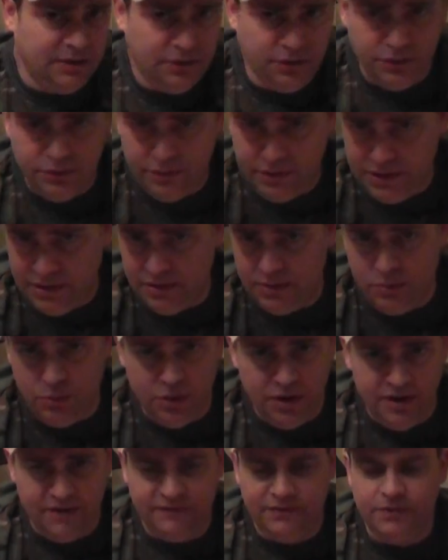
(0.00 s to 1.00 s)
Korea,
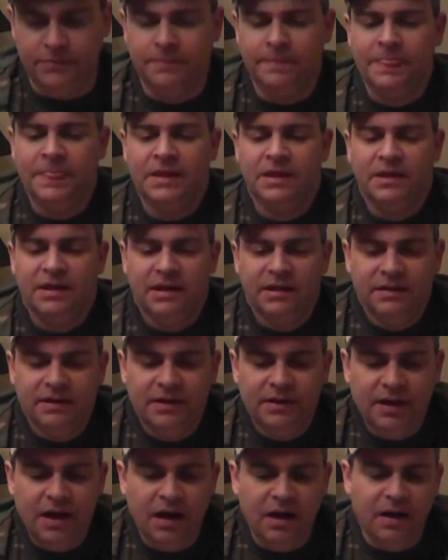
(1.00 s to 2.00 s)
wherever.
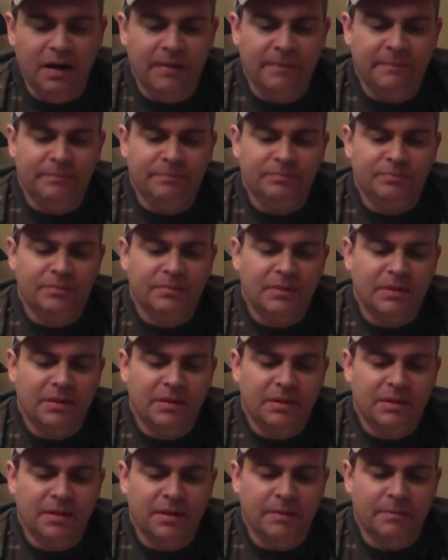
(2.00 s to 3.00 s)

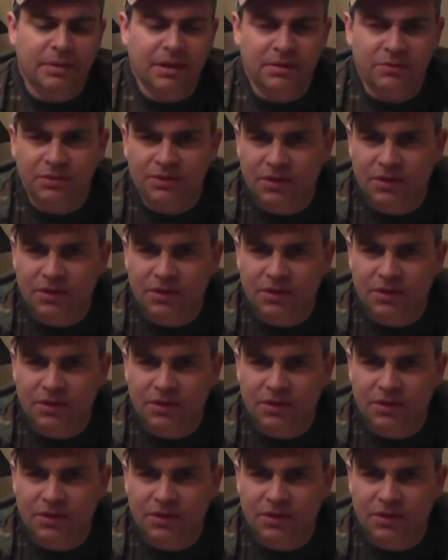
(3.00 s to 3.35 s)
But